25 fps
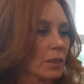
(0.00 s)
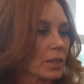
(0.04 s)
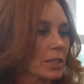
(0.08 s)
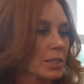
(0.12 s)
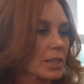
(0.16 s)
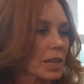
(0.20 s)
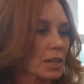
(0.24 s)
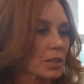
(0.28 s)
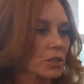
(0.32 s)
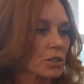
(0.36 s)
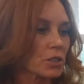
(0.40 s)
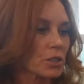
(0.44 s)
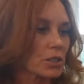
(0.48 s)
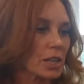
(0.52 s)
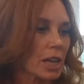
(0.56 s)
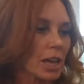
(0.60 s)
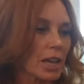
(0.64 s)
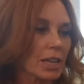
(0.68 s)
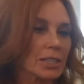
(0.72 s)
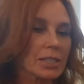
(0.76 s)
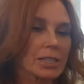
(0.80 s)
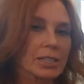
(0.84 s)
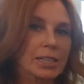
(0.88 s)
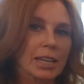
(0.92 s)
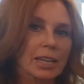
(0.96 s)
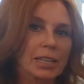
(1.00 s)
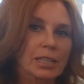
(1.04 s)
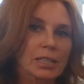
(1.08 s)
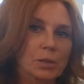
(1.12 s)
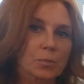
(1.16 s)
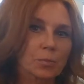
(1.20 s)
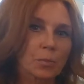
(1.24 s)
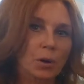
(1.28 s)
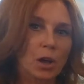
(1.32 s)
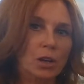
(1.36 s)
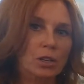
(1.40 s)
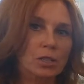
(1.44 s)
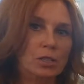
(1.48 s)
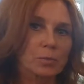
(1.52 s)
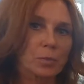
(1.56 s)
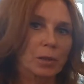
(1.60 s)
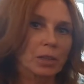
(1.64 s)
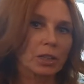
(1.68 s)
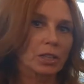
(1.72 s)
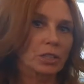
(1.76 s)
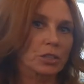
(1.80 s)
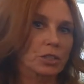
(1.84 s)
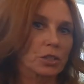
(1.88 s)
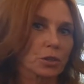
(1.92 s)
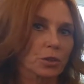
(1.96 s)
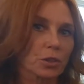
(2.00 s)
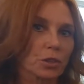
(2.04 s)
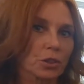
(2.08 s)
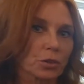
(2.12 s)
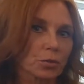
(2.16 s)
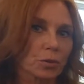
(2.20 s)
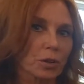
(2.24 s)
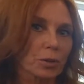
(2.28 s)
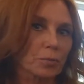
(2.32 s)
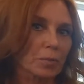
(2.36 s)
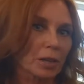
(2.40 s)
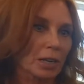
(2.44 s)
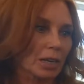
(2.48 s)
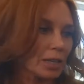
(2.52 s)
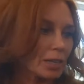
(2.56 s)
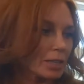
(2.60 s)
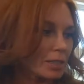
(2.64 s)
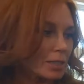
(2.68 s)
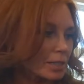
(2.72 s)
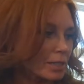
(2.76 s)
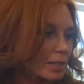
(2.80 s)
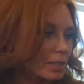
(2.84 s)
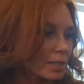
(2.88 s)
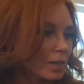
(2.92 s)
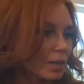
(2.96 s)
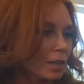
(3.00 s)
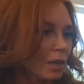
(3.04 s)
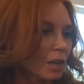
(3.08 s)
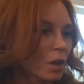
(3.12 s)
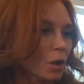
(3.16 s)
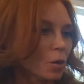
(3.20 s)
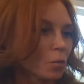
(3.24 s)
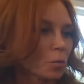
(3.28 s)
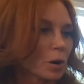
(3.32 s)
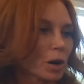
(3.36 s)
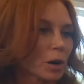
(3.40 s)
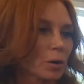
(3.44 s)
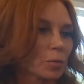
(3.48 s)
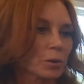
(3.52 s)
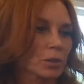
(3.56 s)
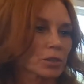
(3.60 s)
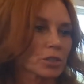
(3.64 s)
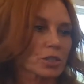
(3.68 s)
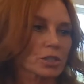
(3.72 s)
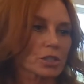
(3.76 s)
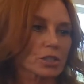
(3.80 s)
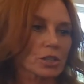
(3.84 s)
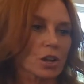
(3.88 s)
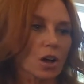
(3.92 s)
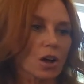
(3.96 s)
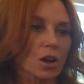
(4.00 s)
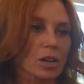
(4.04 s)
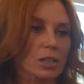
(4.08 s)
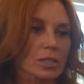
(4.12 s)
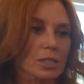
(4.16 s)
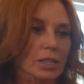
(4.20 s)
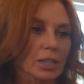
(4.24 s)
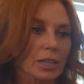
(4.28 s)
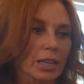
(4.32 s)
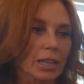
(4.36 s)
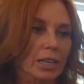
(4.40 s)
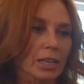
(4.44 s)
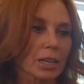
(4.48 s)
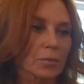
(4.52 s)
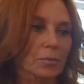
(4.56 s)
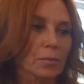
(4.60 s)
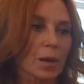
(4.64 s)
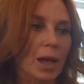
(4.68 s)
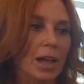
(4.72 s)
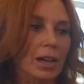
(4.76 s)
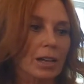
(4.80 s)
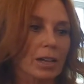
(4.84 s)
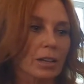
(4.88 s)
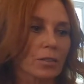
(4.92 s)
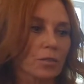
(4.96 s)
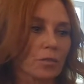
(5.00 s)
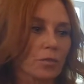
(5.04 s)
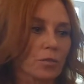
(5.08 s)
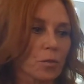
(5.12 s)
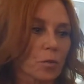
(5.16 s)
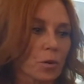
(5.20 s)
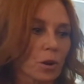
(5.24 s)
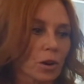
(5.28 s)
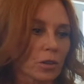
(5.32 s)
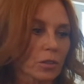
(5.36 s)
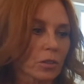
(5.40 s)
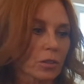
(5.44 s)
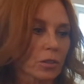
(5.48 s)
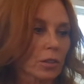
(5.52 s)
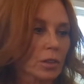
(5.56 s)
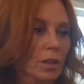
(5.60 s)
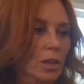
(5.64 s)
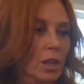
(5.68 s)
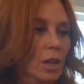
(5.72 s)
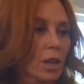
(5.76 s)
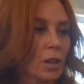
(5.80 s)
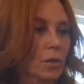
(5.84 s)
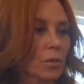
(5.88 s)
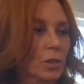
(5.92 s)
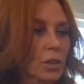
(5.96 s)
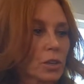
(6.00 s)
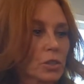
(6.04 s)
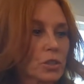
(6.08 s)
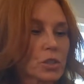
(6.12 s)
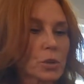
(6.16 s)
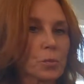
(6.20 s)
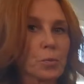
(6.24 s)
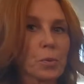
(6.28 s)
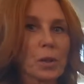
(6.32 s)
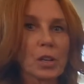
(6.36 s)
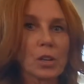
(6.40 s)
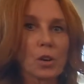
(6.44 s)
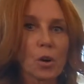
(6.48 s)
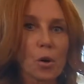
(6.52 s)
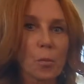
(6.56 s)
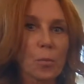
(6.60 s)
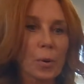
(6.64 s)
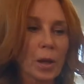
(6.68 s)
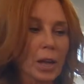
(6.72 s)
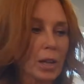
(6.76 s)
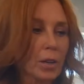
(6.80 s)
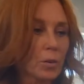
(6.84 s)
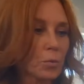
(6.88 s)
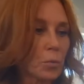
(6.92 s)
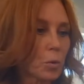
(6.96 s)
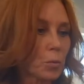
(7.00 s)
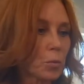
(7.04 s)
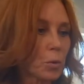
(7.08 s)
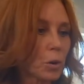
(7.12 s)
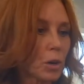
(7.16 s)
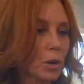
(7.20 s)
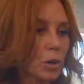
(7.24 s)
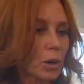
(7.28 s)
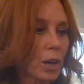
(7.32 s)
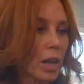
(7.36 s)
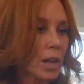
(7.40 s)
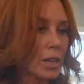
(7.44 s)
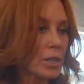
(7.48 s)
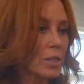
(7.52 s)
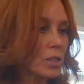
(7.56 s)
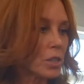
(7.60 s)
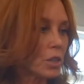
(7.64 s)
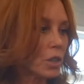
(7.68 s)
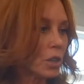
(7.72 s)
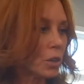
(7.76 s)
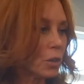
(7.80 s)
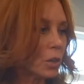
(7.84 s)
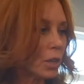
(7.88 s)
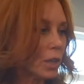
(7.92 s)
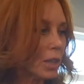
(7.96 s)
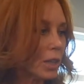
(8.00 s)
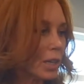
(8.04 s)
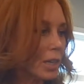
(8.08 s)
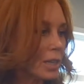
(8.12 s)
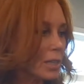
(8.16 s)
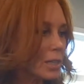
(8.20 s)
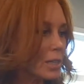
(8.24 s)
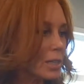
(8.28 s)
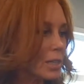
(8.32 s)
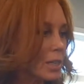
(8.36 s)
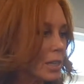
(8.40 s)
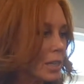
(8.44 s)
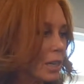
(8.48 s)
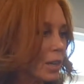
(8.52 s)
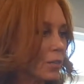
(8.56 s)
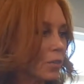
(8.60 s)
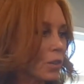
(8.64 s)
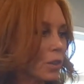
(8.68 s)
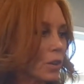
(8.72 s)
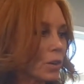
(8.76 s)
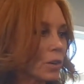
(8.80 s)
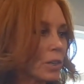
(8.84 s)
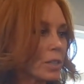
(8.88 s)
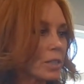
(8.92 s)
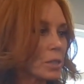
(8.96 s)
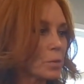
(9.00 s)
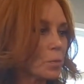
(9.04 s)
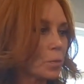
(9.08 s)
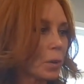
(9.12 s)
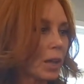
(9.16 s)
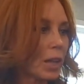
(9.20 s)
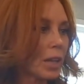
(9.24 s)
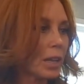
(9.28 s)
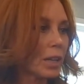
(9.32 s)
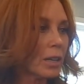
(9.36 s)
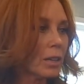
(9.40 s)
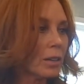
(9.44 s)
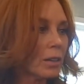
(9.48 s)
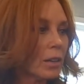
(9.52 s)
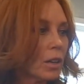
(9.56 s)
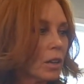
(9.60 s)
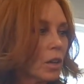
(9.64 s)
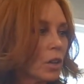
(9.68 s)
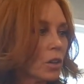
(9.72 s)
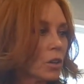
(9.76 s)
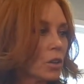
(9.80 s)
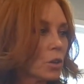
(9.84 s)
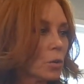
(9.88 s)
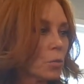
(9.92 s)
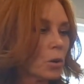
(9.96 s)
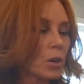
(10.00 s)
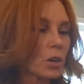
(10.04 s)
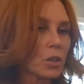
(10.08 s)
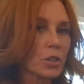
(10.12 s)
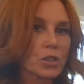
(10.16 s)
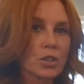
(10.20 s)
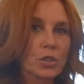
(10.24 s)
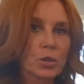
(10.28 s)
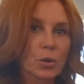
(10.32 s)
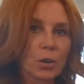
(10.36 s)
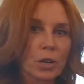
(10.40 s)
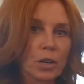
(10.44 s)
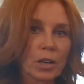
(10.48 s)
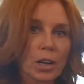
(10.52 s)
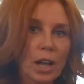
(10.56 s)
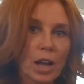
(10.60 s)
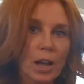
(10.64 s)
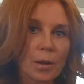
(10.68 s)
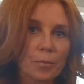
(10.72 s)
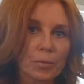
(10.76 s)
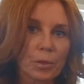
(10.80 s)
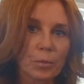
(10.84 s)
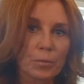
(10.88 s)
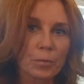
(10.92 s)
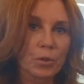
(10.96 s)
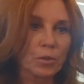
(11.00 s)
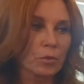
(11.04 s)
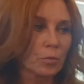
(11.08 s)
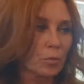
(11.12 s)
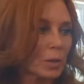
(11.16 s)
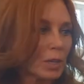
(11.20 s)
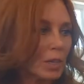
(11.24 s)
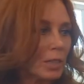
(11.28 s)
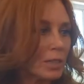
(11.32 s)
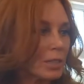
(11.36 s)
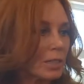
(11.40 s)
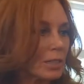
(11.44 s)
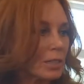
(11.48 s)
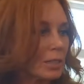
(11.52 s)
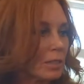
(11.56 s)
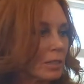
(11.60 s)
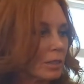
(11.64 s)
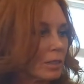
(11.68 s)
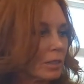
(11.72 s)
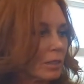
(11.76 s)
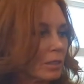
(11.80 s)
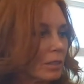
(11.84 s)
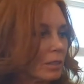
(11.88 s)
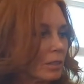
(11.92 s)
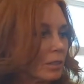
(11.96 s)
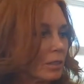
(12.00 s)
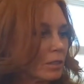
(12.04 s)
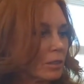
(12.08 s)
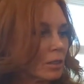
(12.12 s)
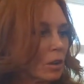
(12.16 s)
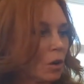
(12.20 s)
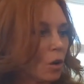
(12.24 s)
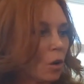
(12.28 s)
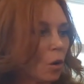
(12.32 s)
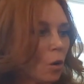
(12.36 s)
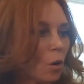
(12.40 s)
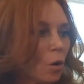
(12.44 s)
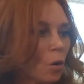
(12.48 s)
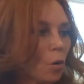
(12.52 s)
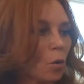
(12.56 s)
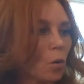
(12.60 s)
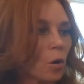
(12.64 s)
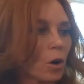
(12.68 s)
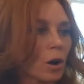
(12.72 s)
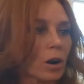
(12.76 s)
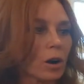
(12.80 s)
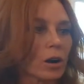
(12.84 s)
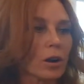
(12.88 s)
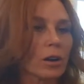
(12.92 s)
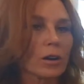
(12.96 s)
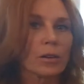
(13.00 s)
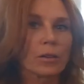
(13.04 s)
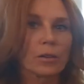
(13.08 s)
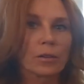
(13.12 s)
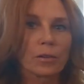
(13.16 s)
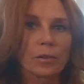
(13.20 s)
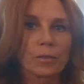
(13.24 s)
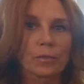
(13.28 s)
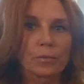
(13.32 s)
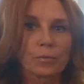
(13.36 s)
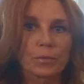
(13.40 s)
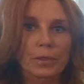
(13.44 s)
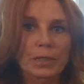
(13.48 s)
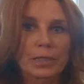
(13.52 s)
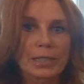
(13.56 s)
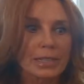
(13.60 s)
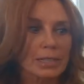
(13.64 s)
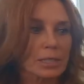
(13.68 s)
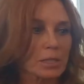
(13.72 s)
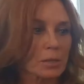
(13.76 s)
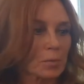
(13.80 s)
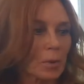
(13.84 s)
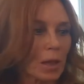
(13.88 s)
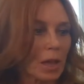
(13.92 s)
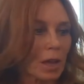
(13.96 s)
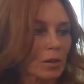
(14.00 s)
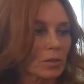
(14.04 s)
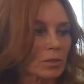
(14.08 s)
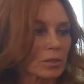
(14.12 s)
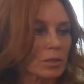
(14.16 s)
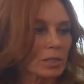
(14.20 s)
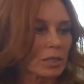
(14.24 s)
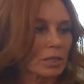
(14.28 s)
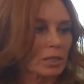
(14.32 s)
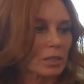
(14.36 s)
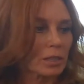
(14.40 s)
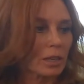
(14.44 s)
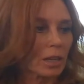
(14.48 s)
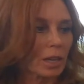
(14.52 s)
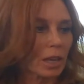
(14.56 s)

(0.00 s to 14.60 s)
This exercise takes approximately 2 to 3 minutes, where we're just oscillating back and forth. There should be no pain when we're executing this. If there is pain, you want to shorten up the movement or dismount